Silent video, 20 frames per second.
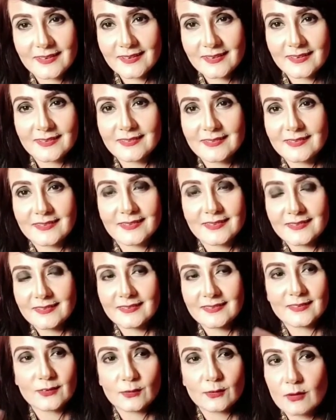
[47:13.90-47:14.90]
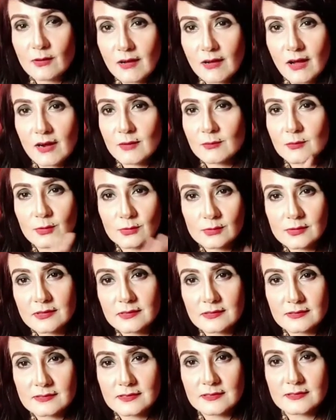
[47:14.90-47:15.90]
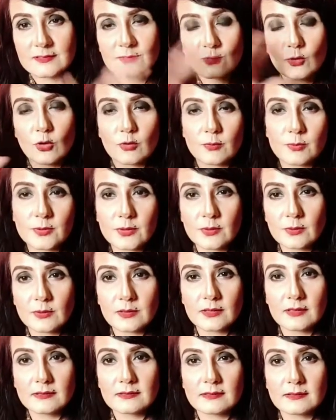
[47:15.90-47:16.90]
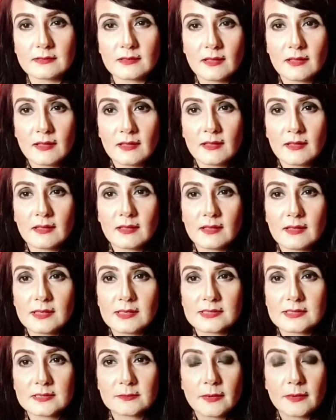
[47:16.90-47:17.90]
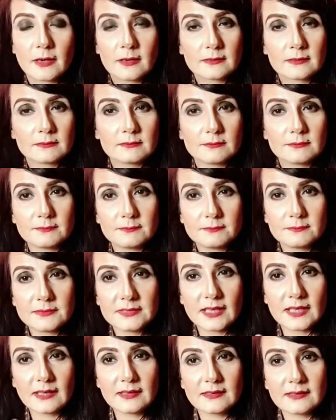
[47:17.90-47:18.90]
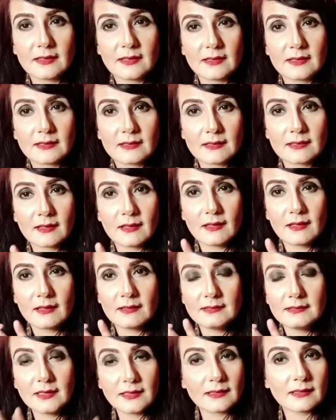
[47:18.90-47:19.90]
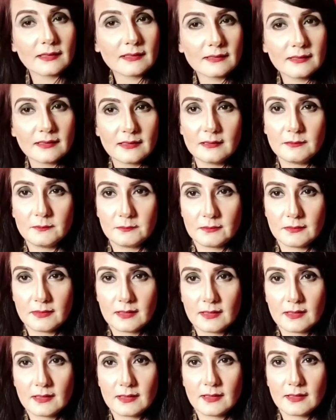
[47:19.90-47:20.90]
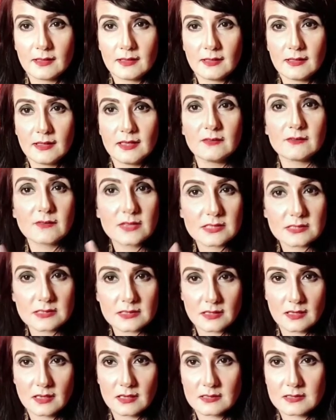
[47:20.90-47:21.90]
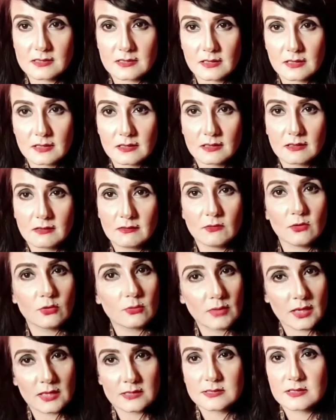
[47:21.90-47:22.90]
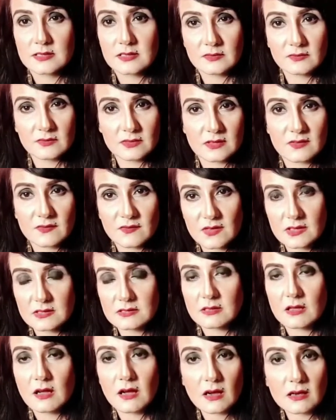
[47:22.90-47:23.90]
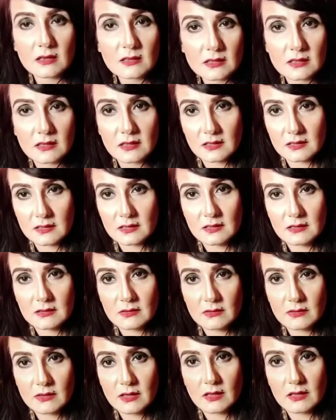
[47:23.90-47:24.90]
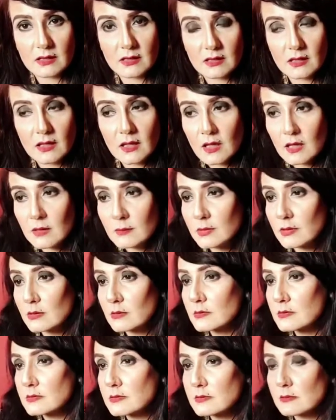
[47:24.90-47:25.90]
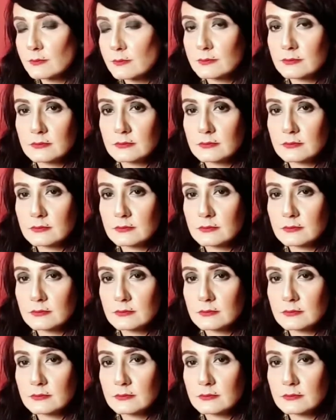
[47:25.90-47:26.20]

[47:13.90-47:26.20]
is so harmonious, and Scorpio is about digging deep, investigating, no matter even if it's ugly. Okay, because,